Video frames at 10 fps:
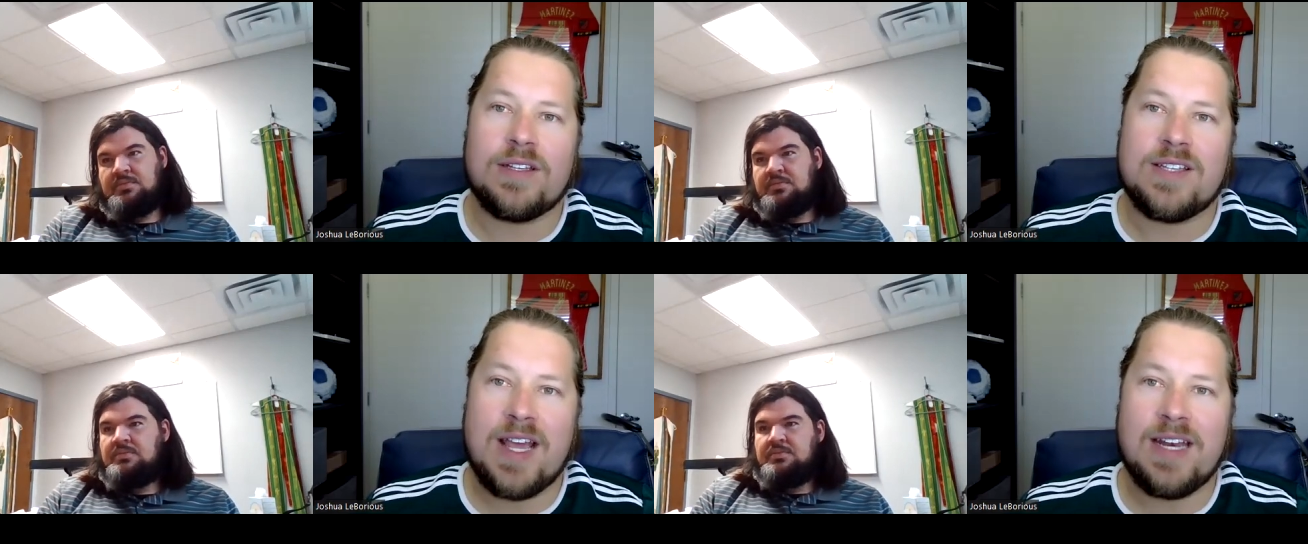Speaker 1: the
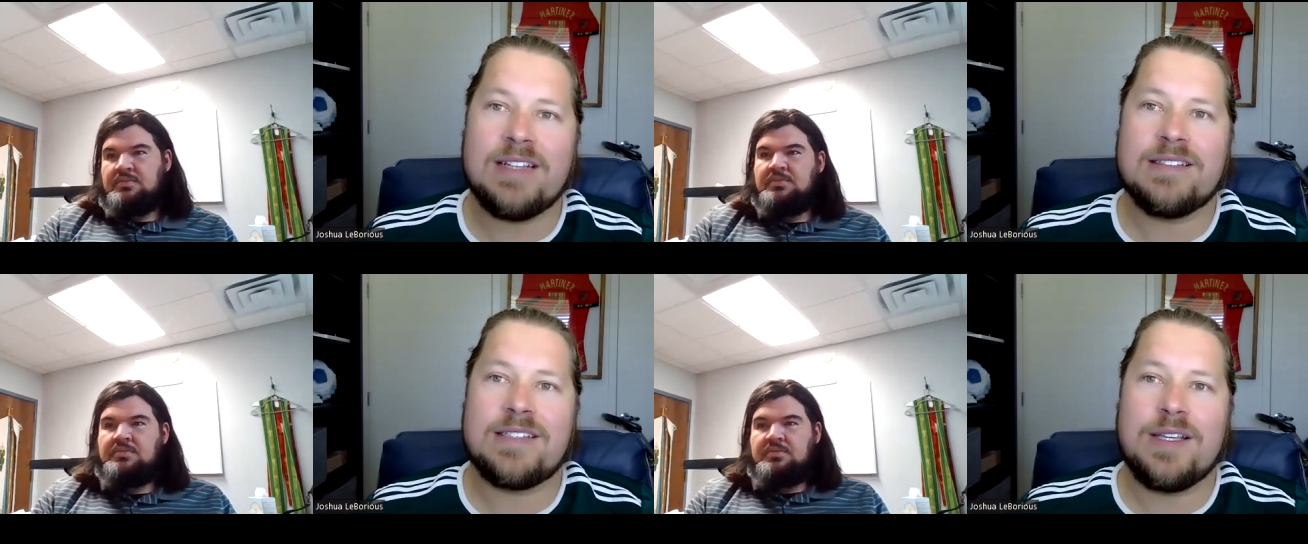
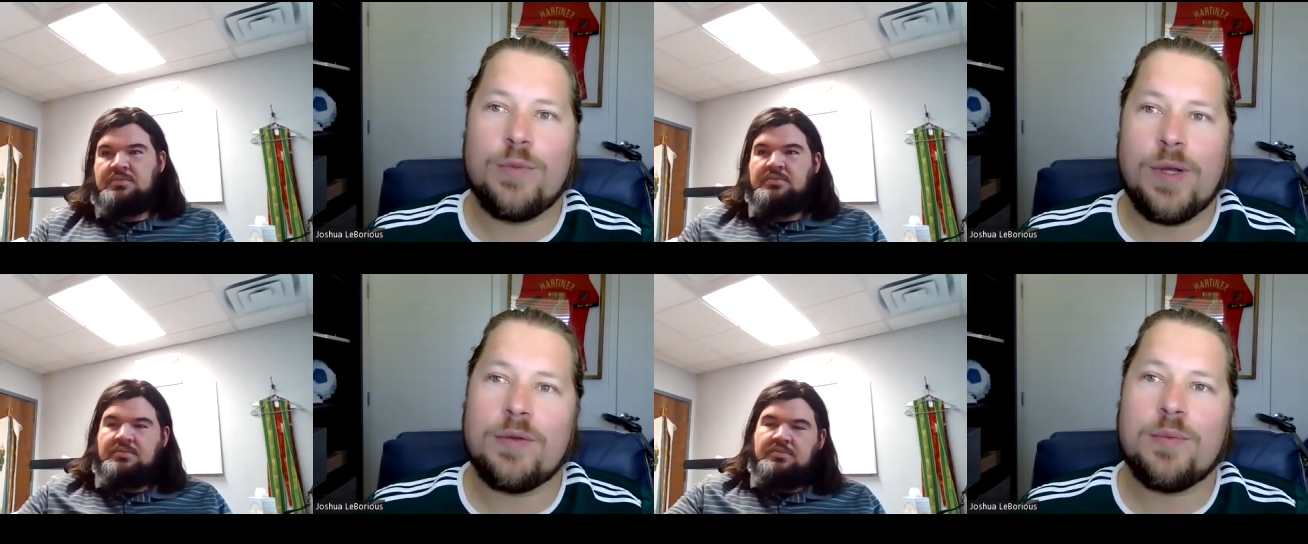tendency
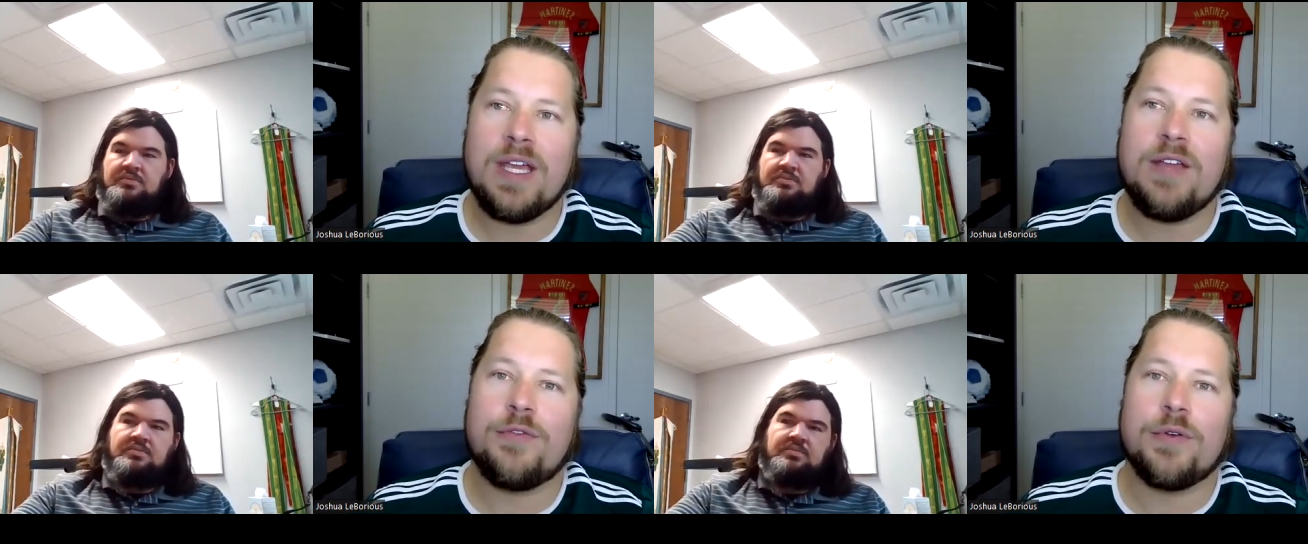will
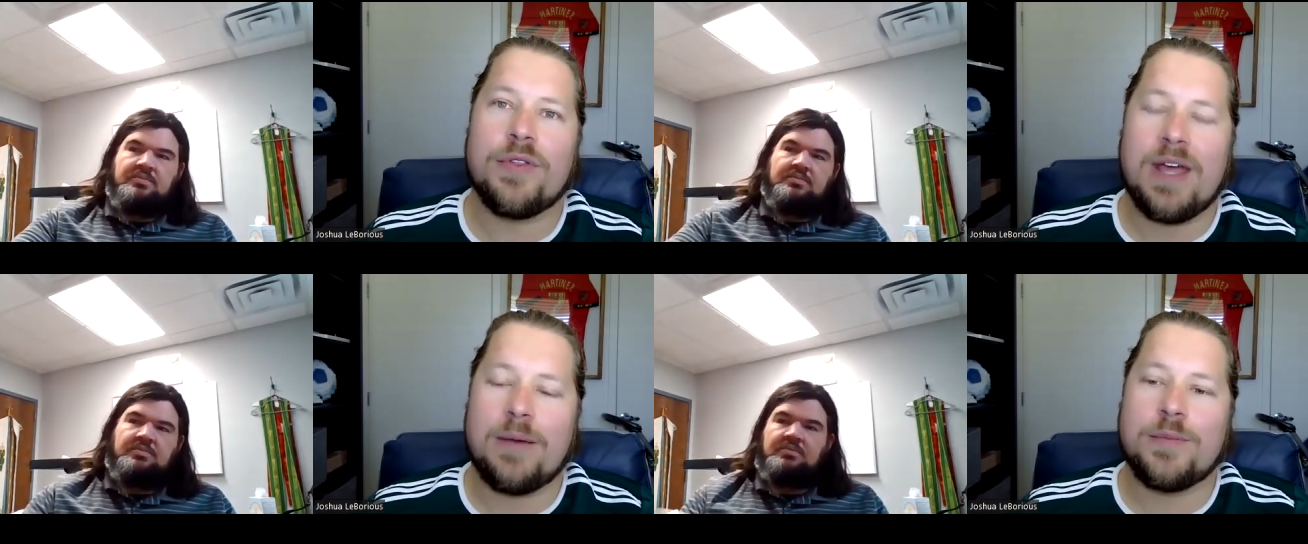be for
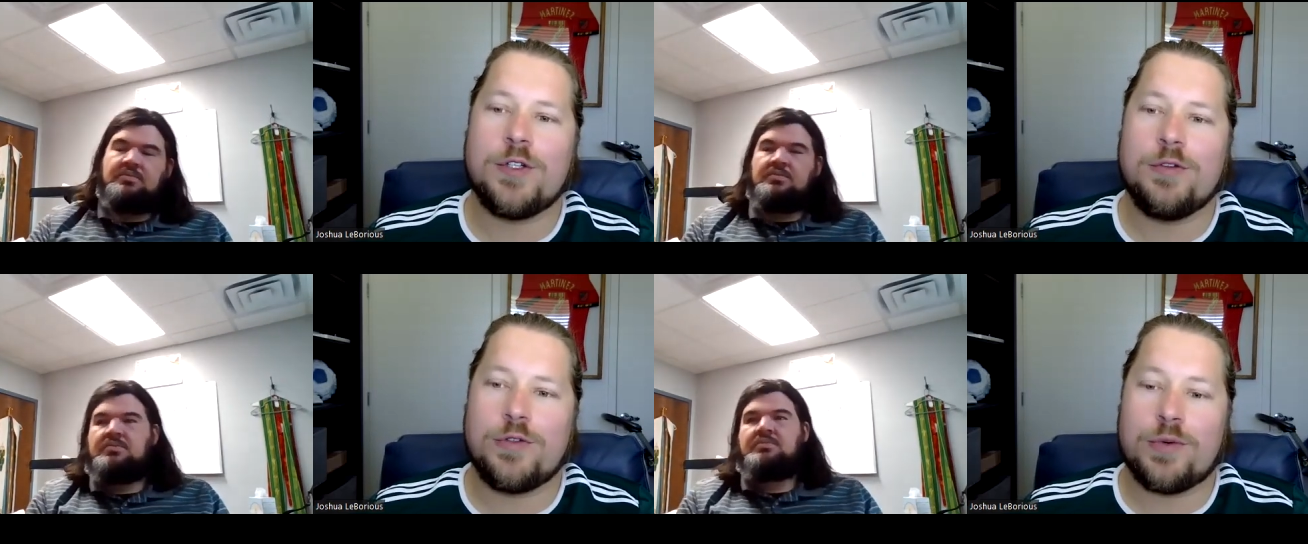them
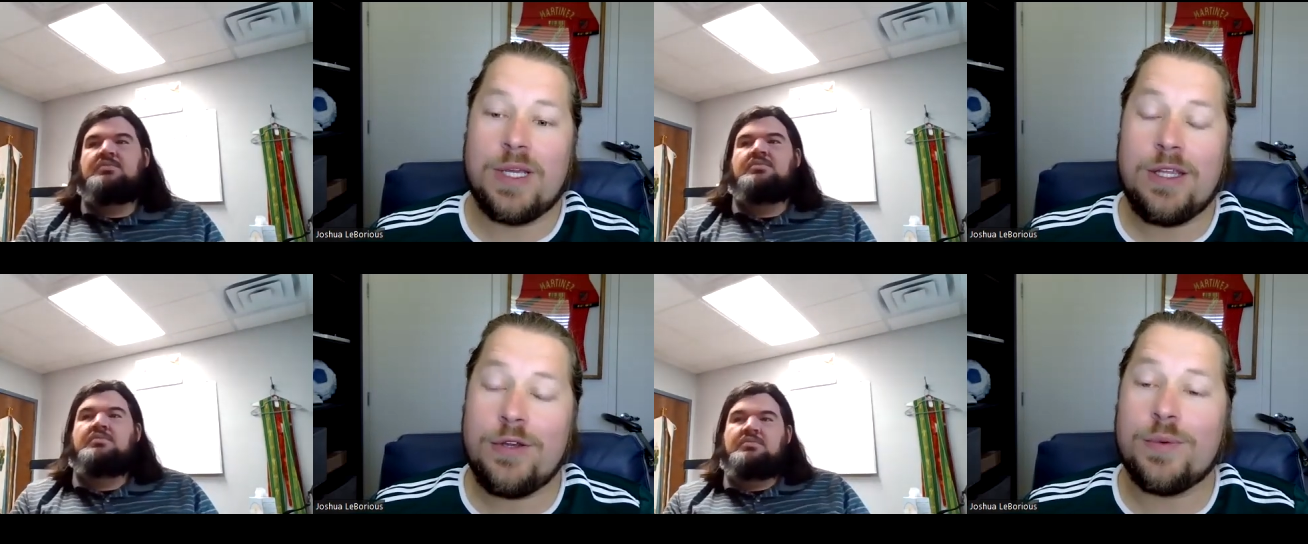to
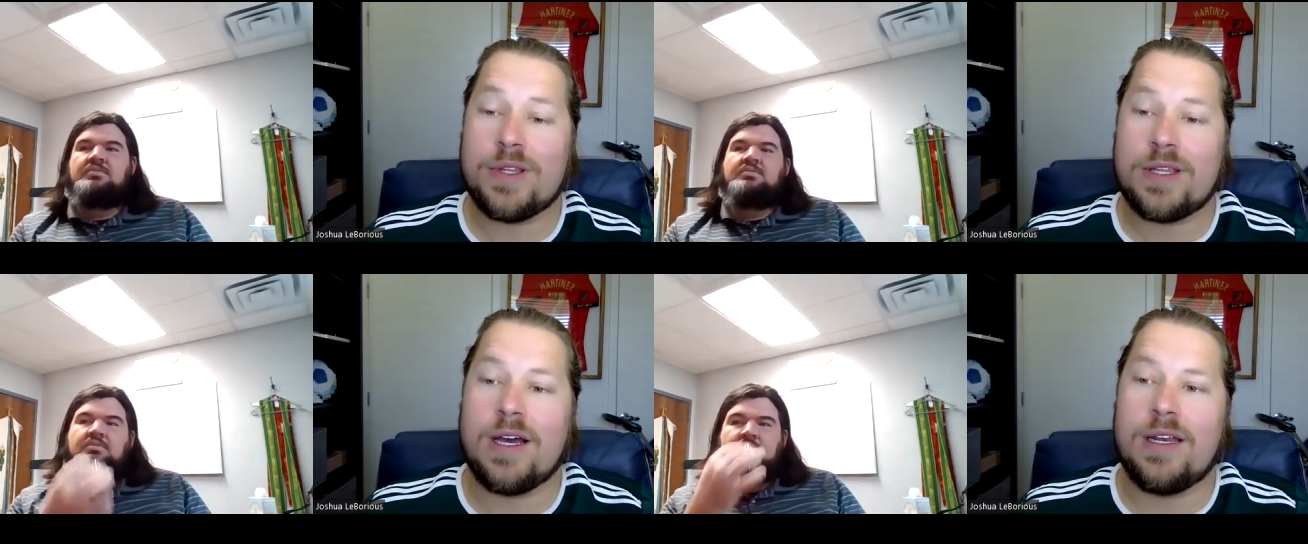treat you with
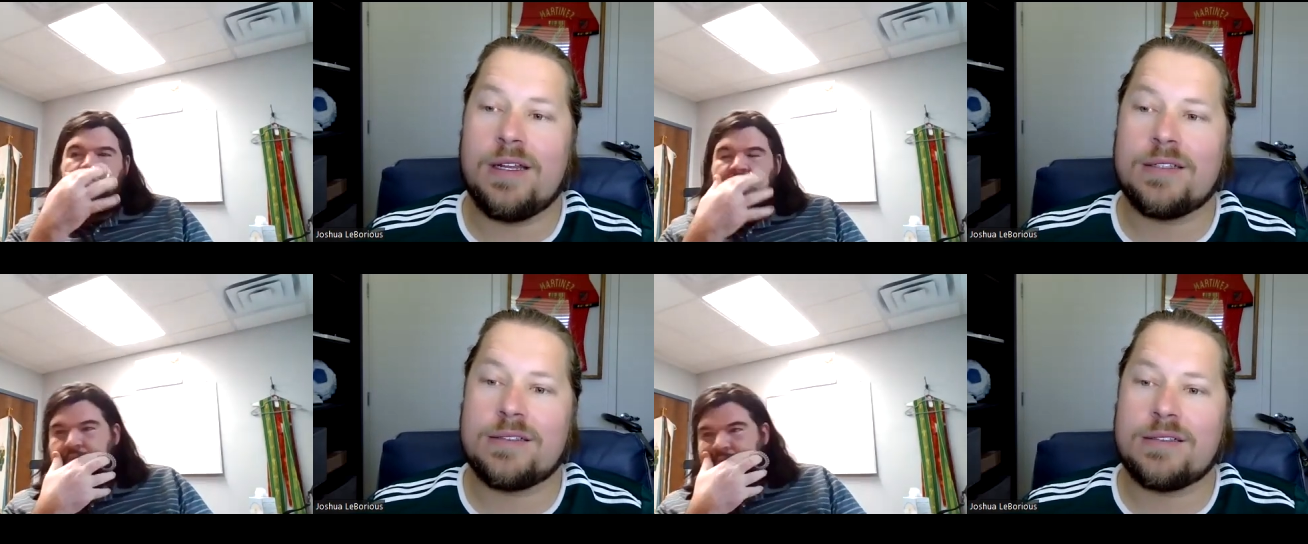
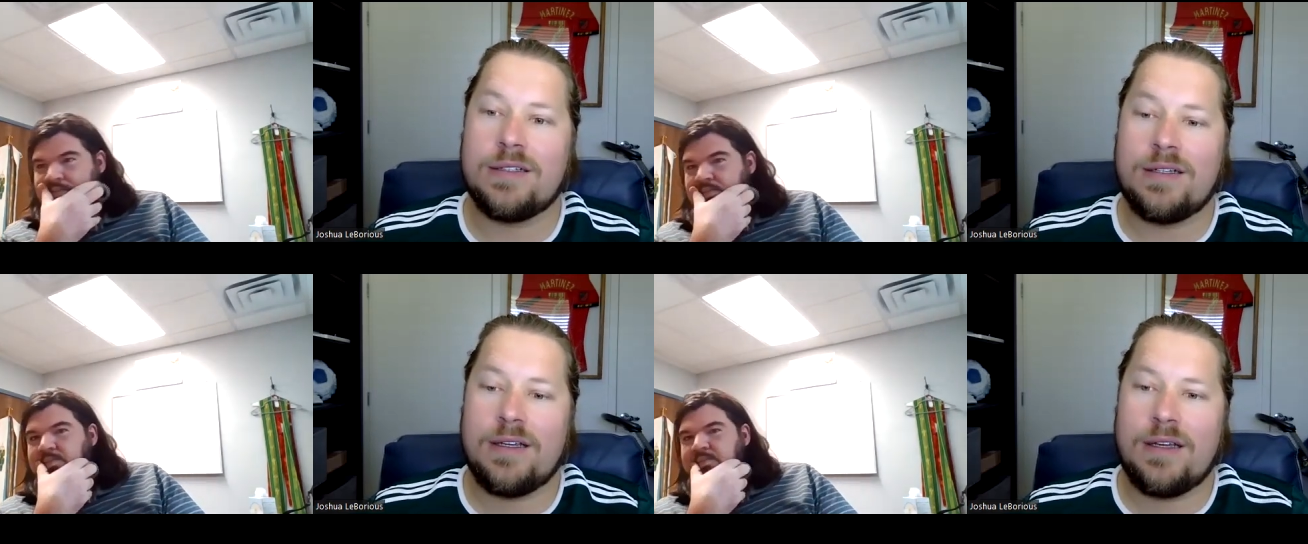kindness.
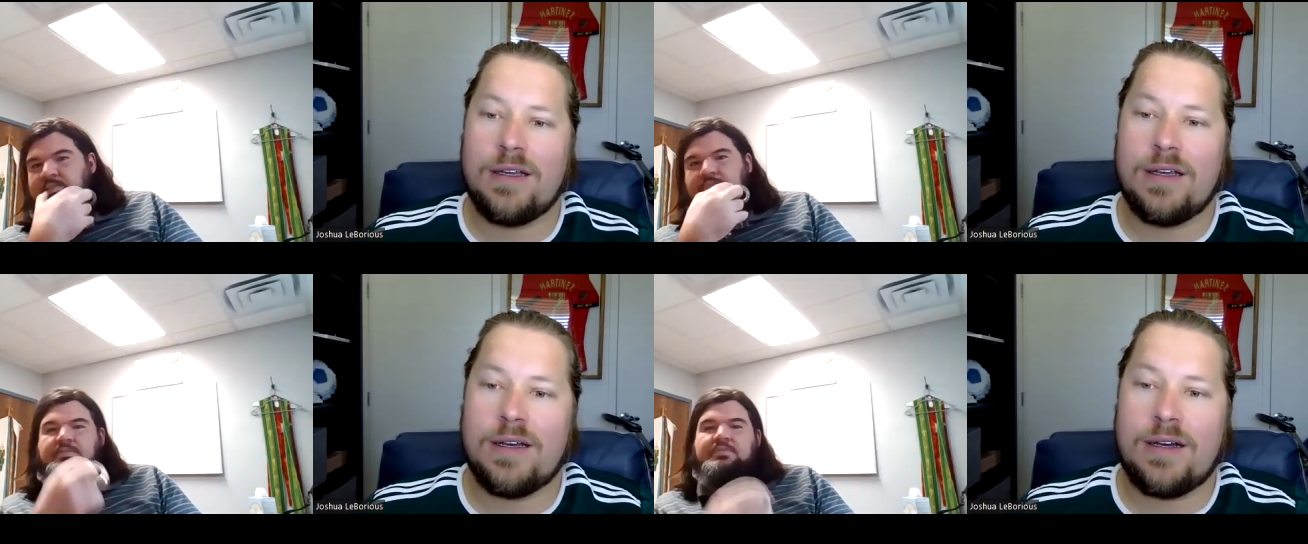
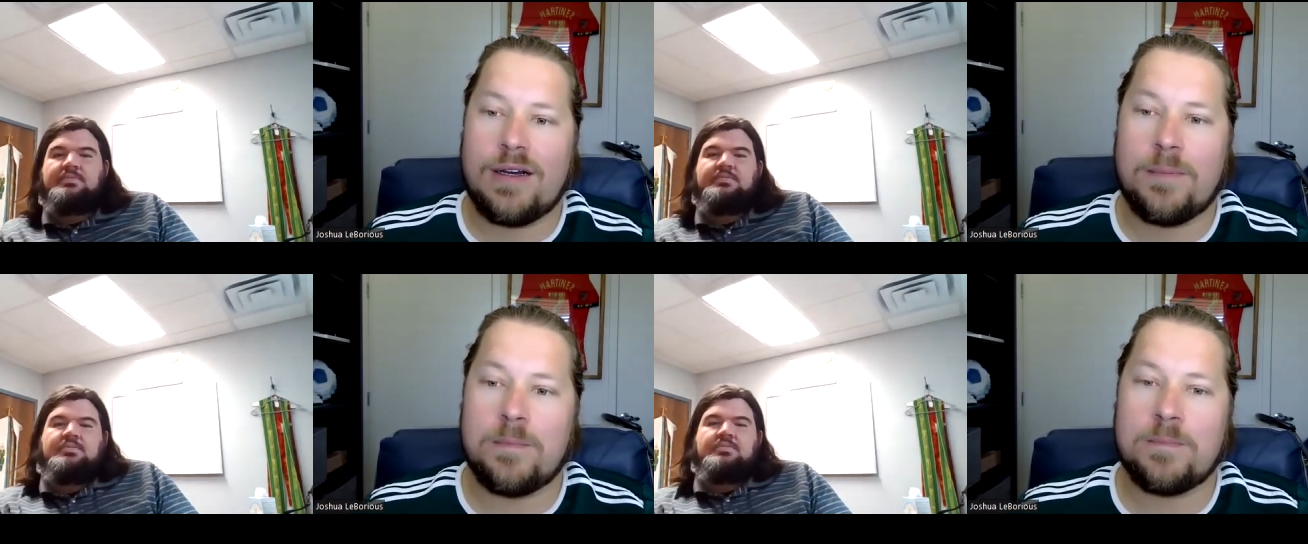
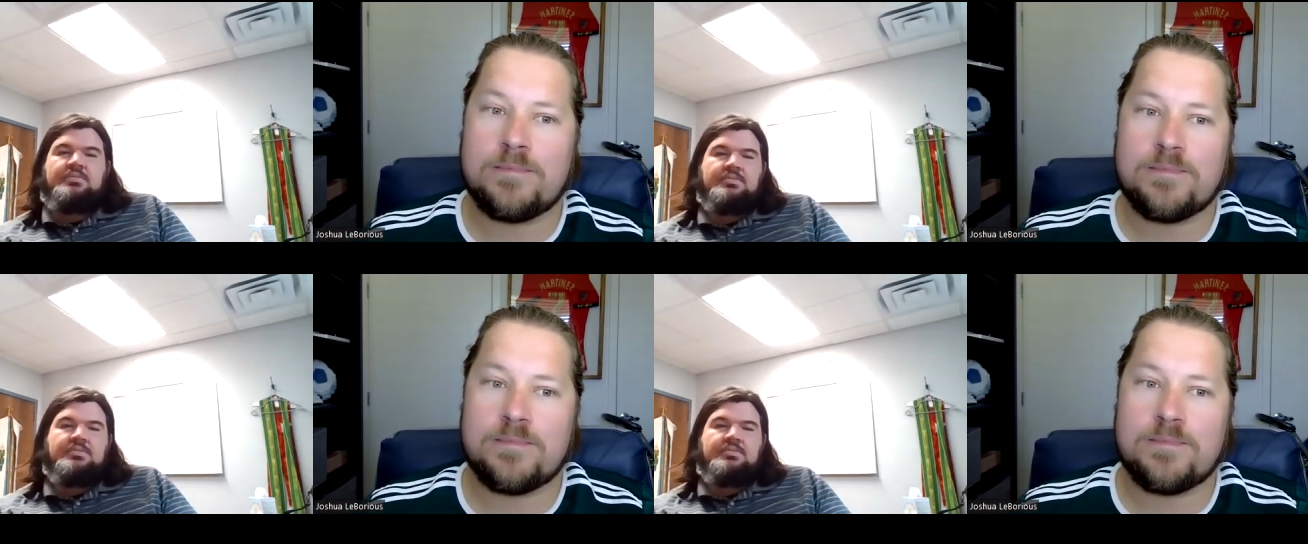Um,